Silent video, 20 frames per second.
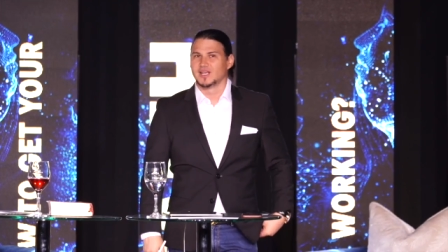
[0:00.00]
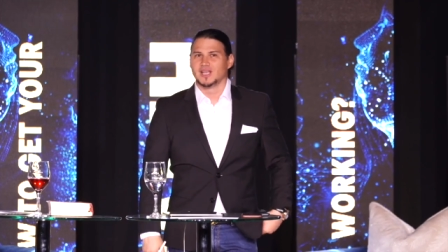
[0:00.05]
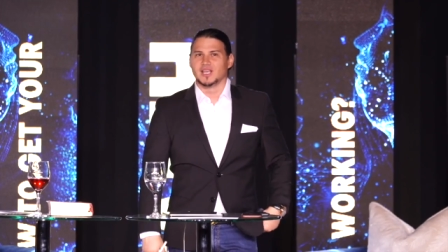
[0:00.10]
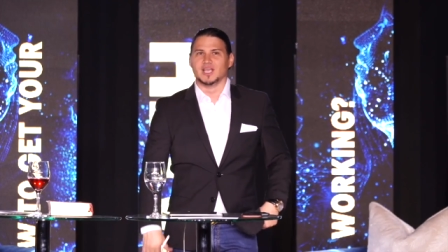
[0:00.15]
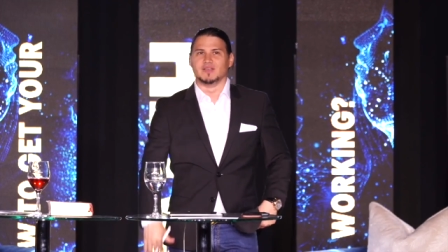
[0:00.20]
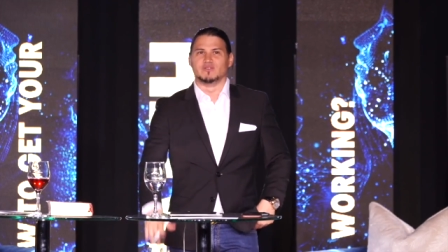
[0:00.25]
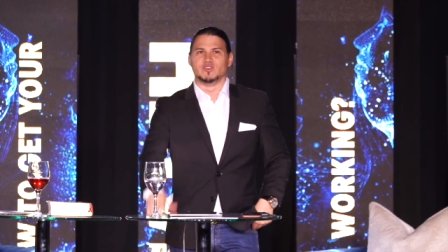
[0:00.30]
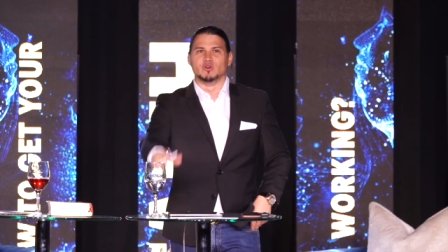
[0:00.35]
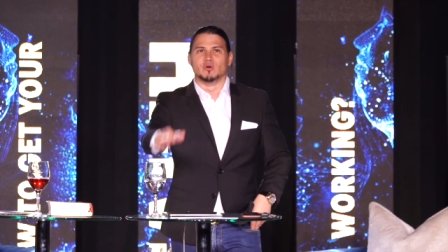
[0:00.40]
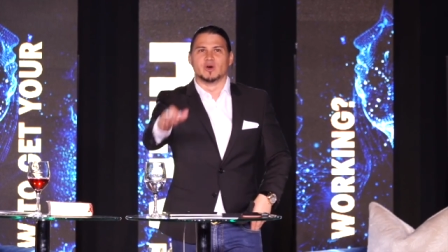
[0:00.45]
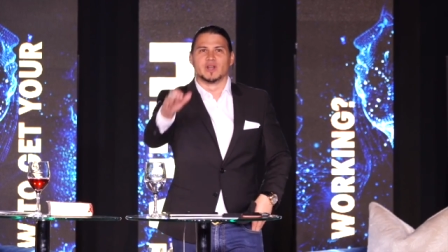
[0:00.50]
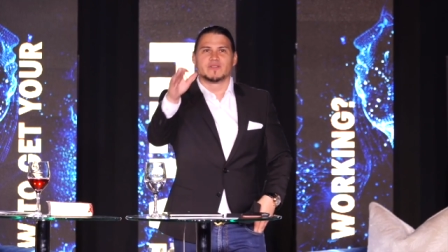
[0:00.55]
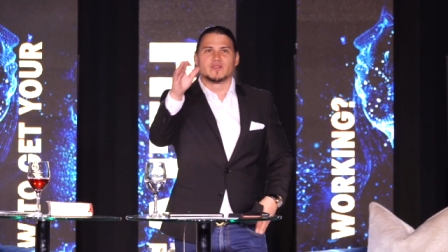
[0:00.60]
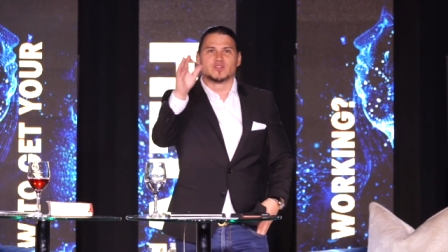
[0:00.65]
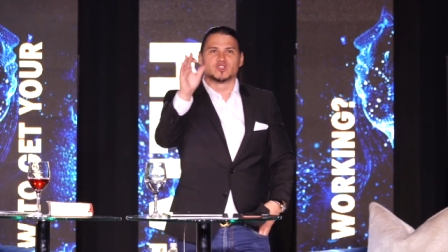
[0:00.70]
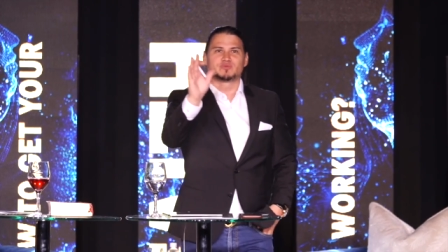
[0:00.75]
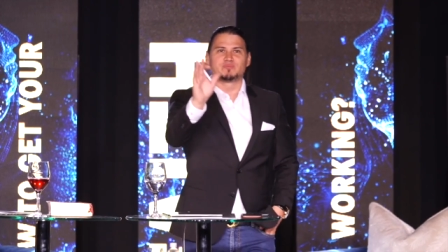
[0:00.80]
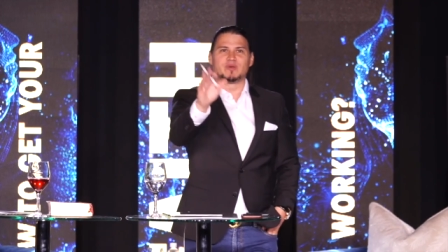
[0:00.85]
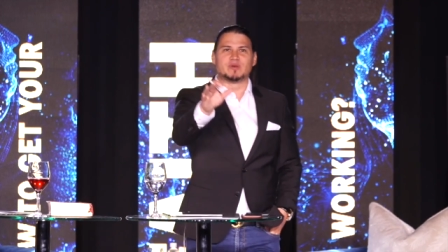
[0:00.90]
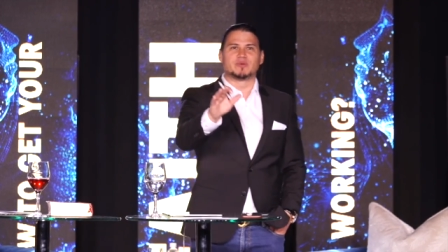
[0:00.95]
If you're one of
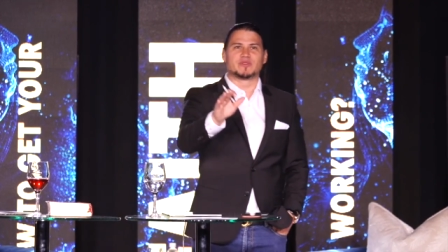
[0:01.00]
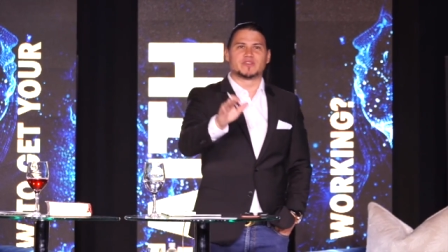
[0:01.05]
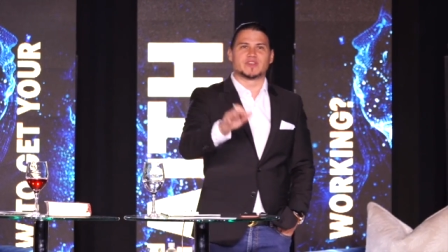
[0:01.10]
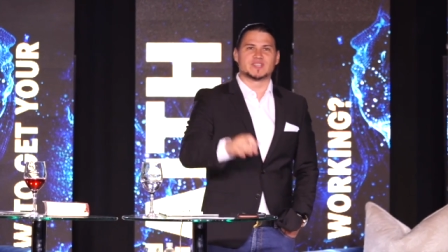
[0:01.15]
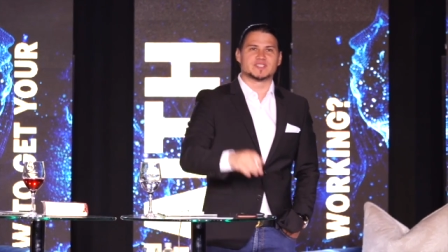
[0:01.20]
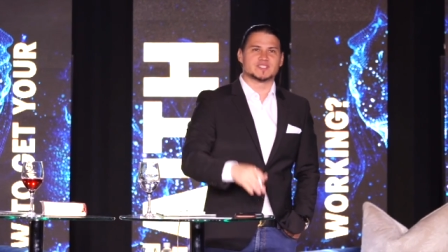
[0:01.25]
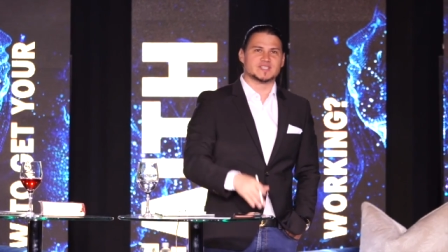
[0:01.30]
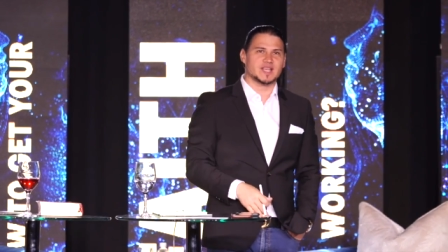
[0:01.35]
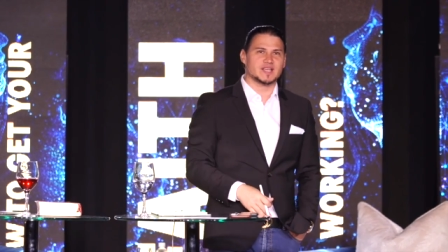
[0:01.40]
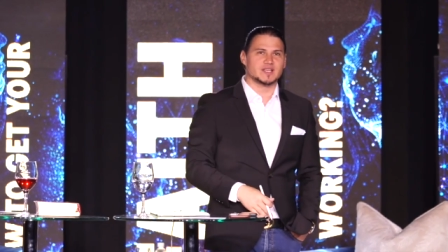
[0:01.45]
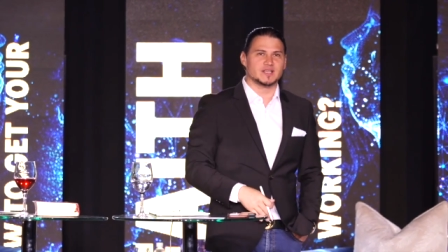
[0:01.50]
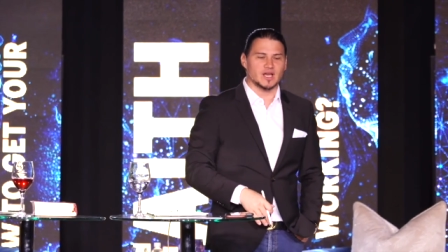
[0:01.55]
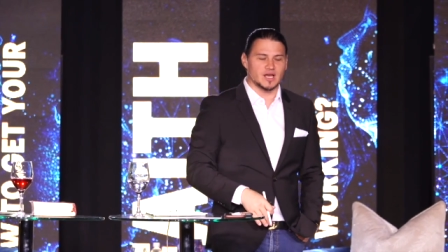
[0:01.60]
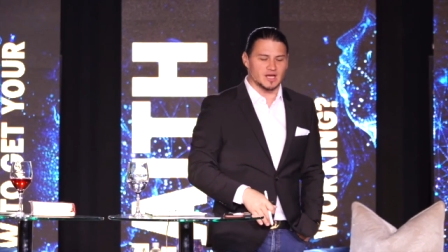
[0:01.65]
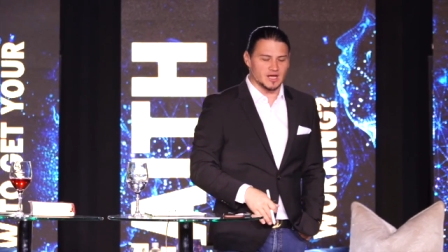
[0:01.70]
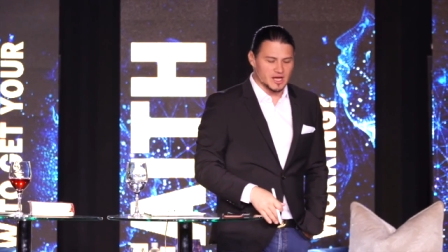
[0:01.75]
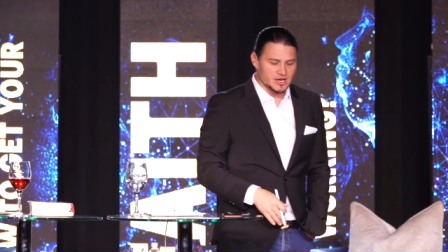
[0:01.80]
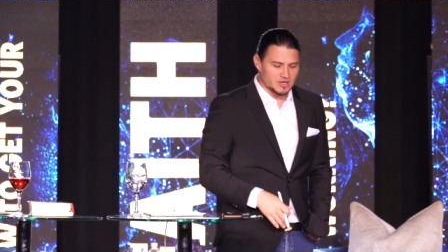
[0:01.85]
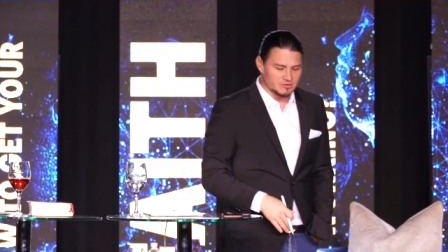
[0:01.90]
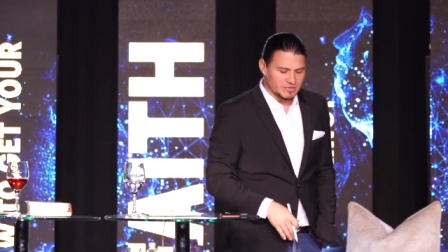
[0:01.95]
those people that are saying,
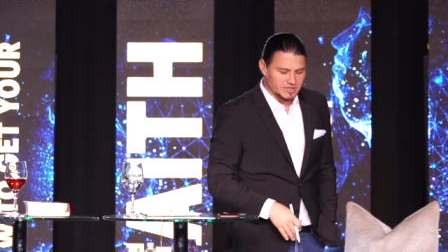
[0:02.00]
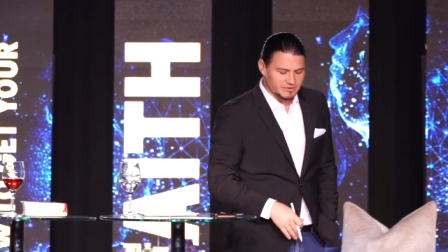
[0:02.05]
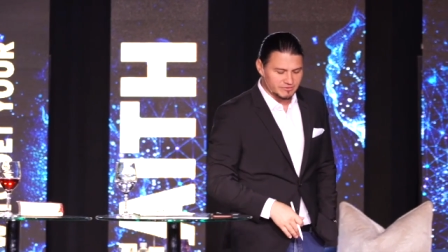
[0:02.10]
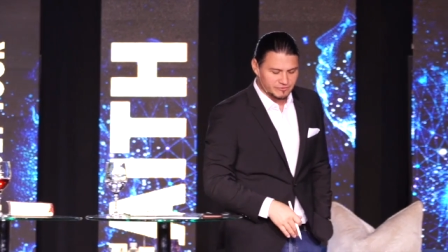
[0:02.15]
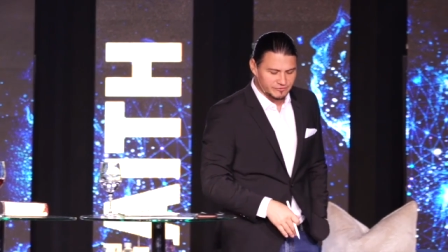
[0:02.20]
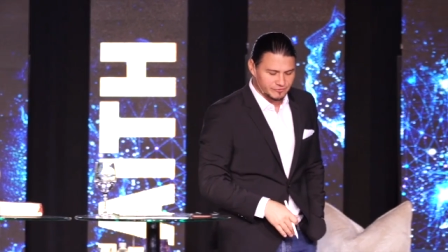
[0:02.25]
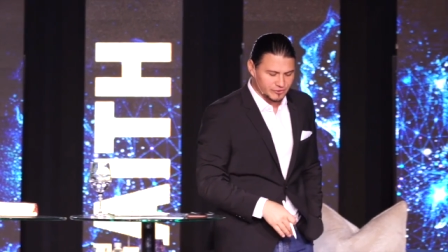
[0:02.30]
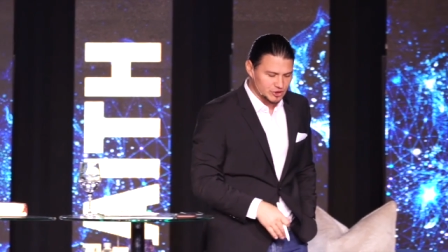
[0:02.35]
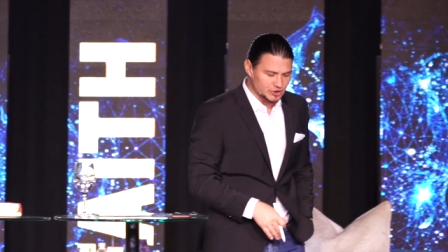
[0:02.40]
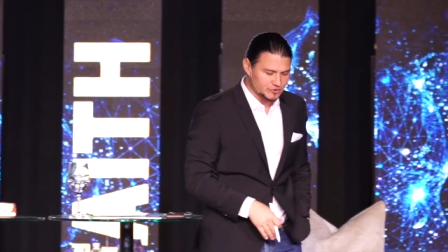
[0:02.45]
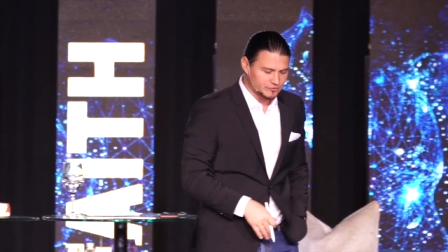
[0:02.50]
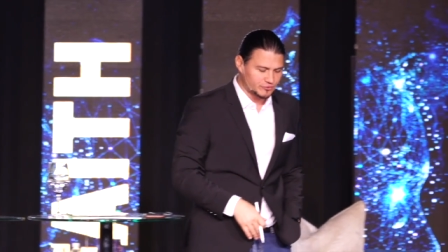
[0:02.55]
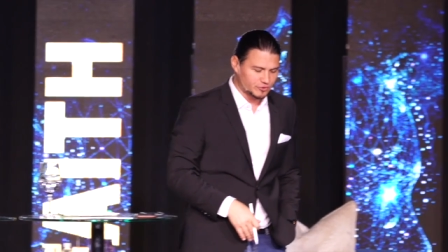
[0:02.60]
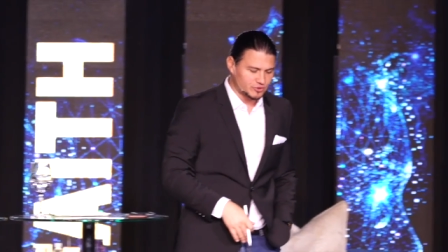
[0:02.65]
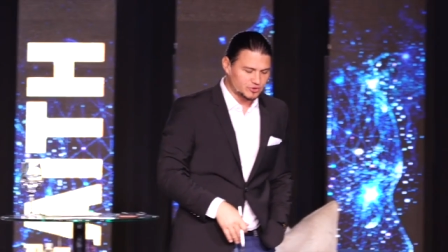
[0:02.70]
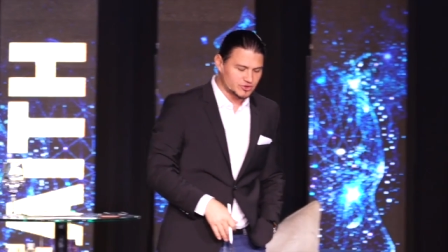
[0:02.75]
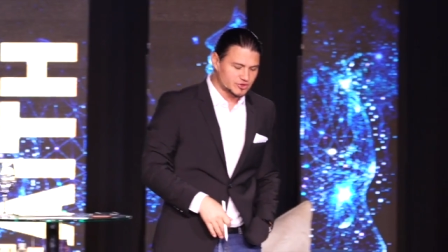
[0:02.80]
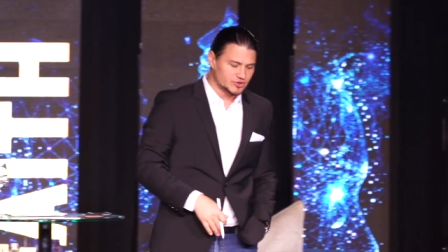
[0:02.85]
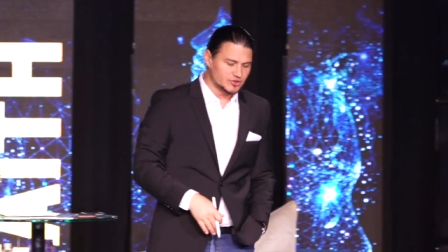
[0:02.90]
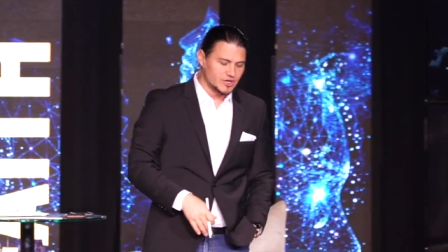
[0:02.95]
I, I don't believe in first
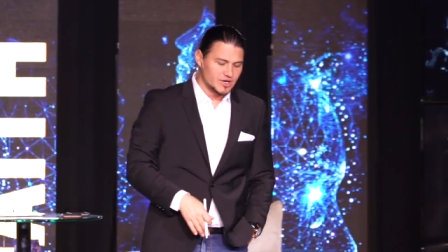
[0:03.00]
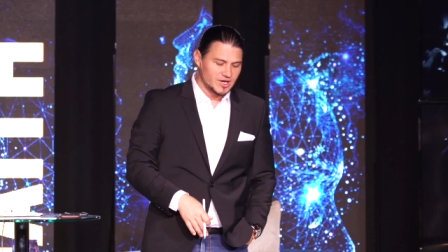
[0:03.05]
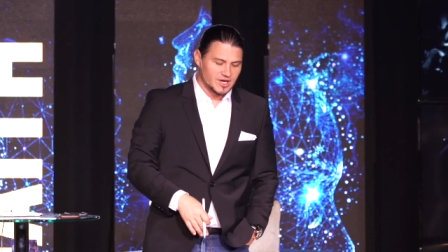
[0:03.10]
fruits,